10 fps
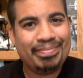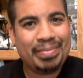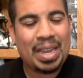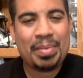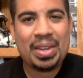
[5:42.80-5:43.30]

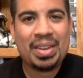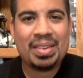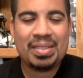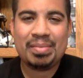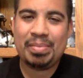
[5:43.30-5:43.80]

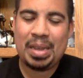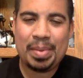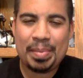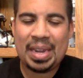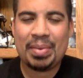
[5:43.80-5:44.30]
maybe
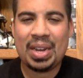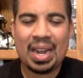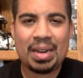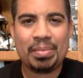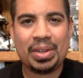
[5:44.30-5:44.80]

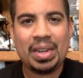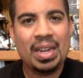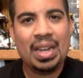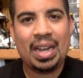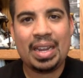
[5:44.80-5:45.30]
not. But
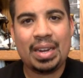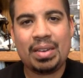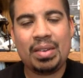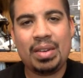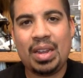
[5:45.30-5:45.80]

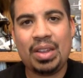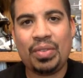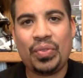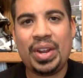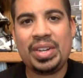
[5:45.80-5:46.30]
again, any of the
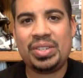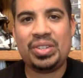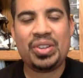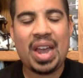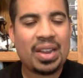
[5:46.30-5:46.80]
free agents
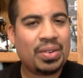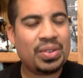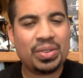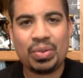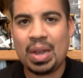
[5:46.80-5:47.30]
that you add, there
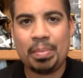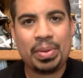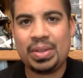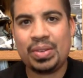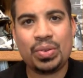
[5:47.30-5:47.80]
is no
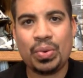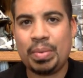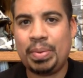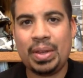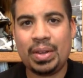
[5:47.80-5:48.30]

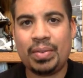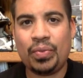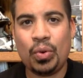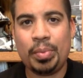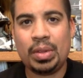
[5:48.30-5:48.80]
compensatory pick
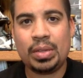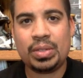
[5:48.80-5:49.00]
formula.